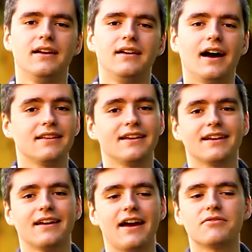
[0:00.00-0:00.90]
I
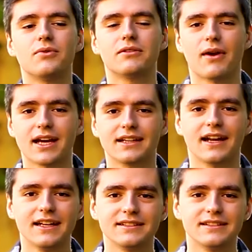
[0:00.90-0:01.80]
think everyone
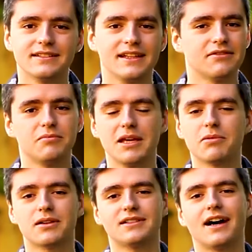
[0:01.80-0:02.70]
recognizes, even
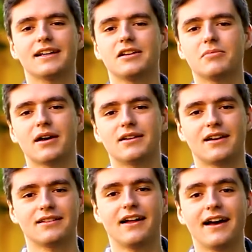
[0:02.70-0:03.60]
people are talking about it
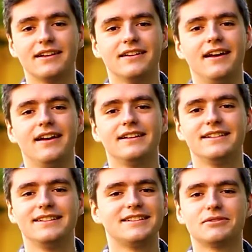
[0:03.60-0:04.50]
online,
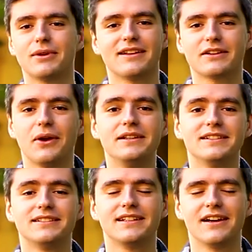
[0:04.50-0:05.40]
that this is one of the
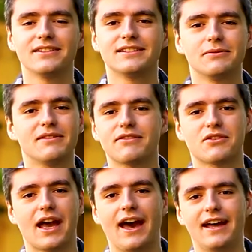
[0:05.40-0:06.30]
craziest years that we've
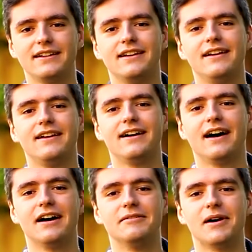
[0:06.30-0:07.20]
ever had.
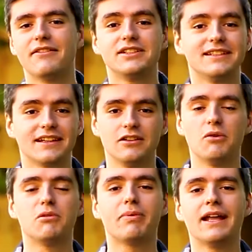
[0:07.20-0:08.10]
Obviously the
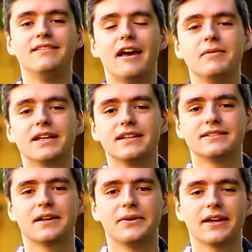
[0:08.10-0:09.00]
global pandemic
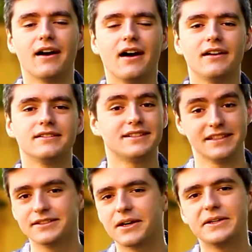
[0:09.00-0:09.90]
is going on,
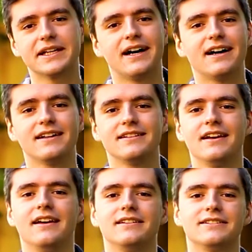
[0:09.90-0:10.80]
still going on.
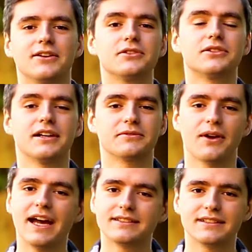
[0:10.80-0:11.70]
The social
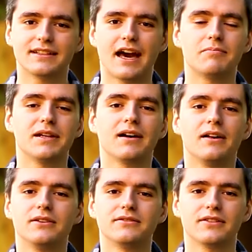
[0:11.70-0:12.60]
unrest that's happening
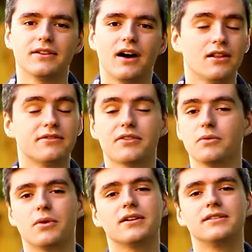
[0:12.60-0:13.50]
all over the
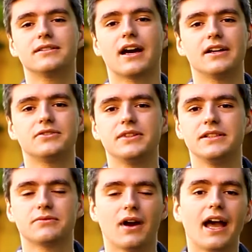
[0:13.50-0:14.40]
world,
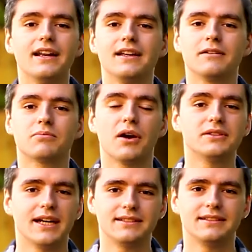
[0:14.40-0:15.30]
countries rioting,
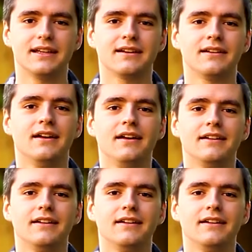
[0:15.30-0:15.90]
protesting.